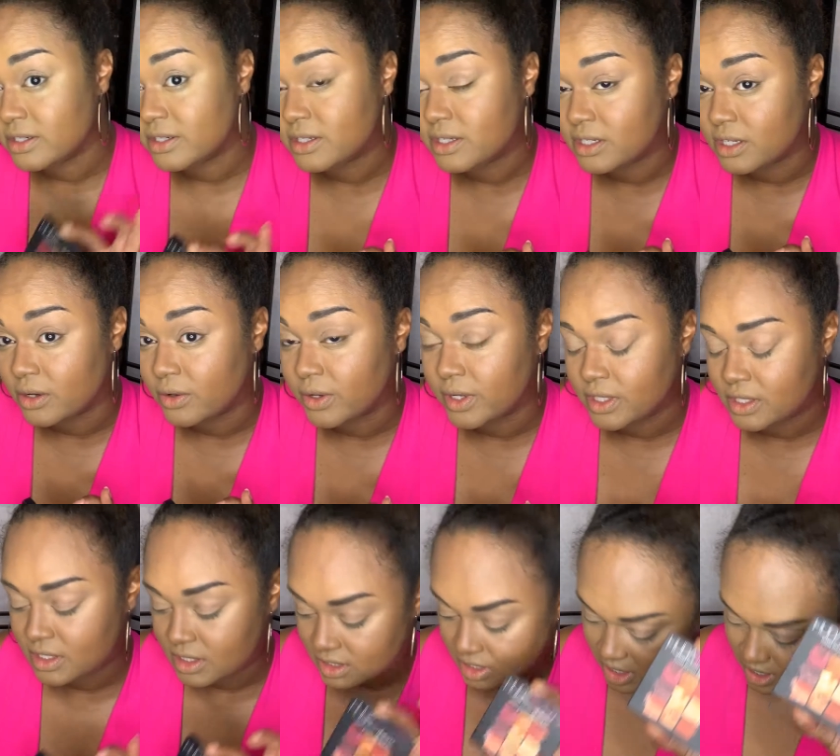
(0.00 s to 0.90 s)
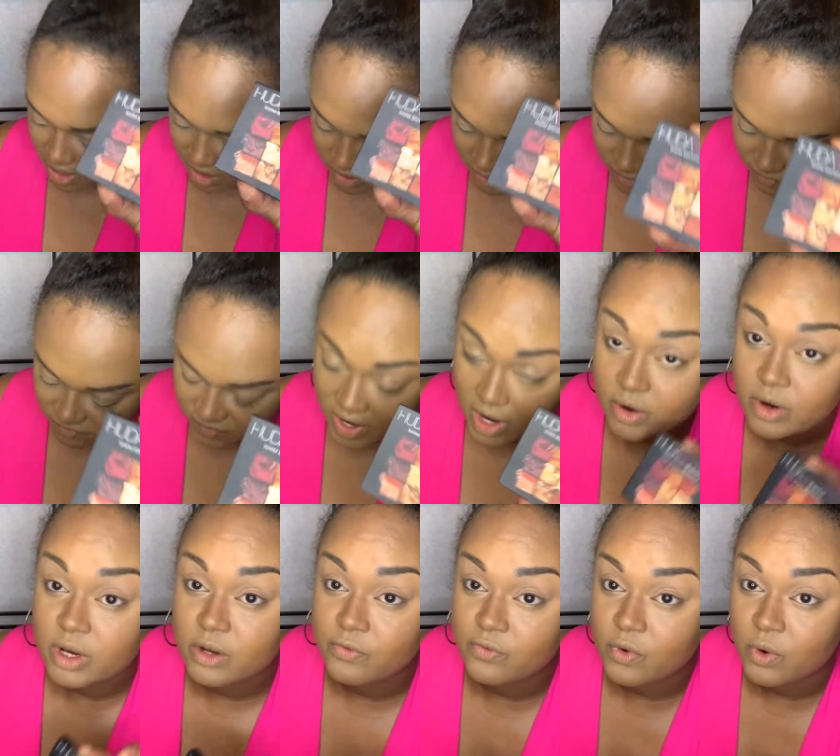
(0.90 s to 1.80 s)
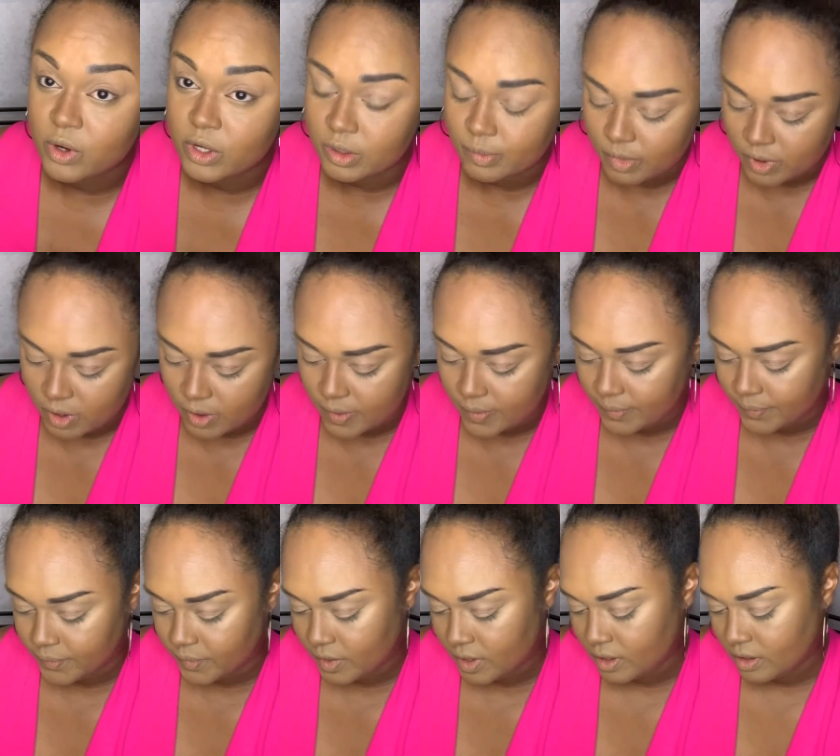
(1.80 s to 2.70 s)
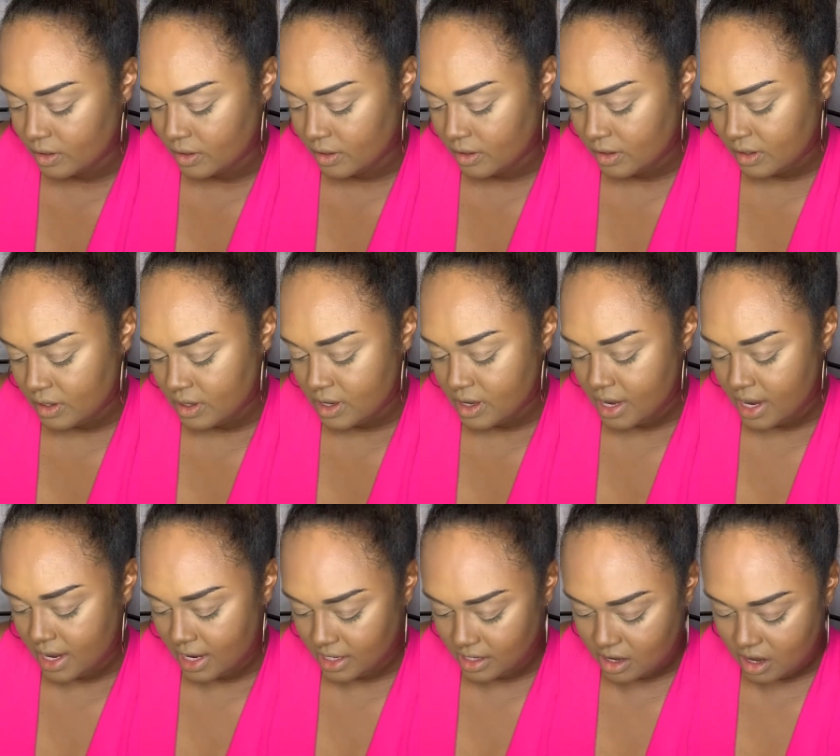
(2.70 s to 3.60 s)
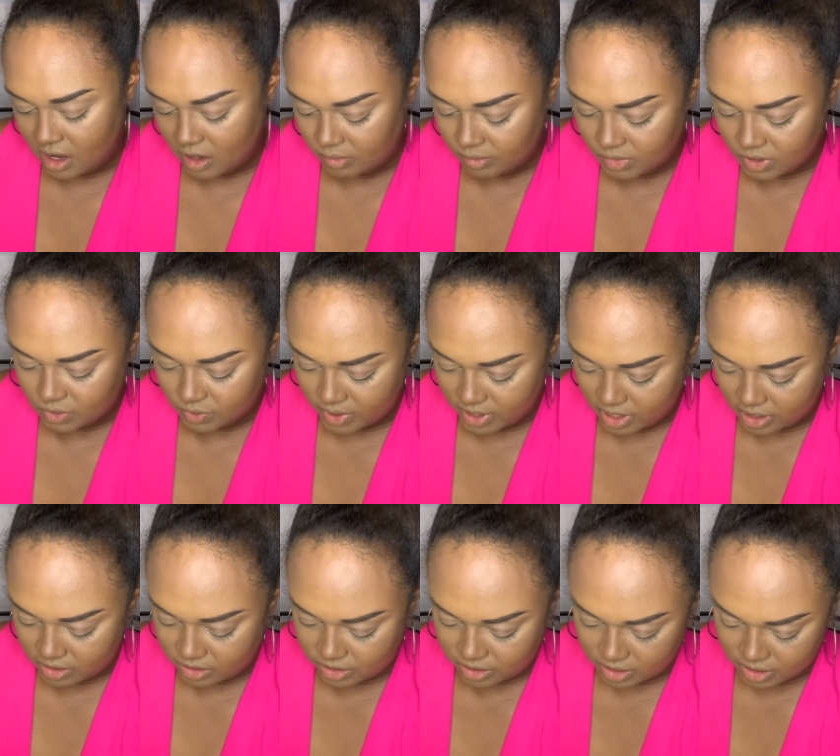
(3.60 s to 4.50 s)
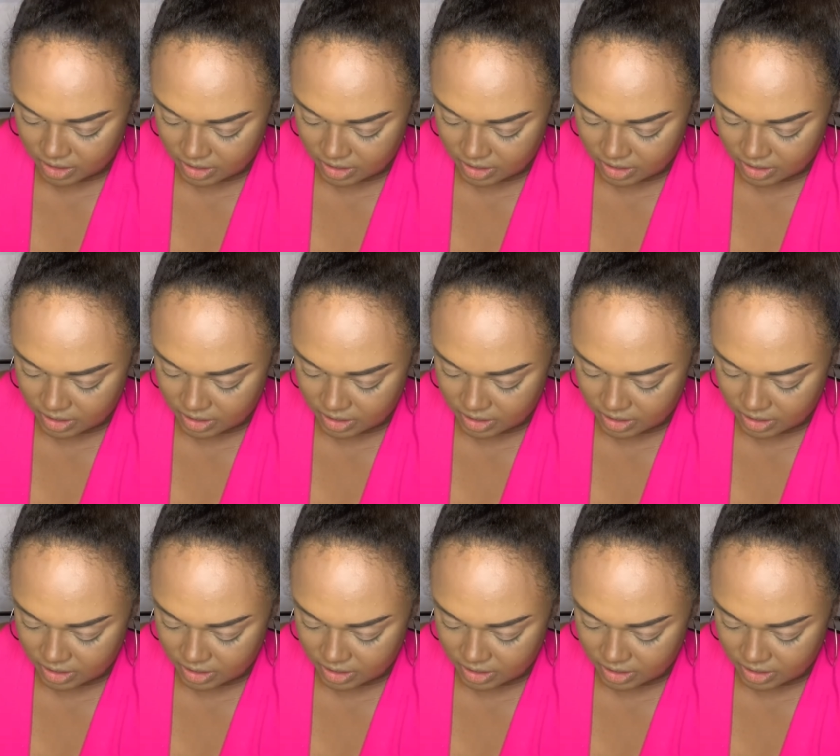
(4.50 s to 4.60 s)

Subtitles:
so it's very affordable. It comes with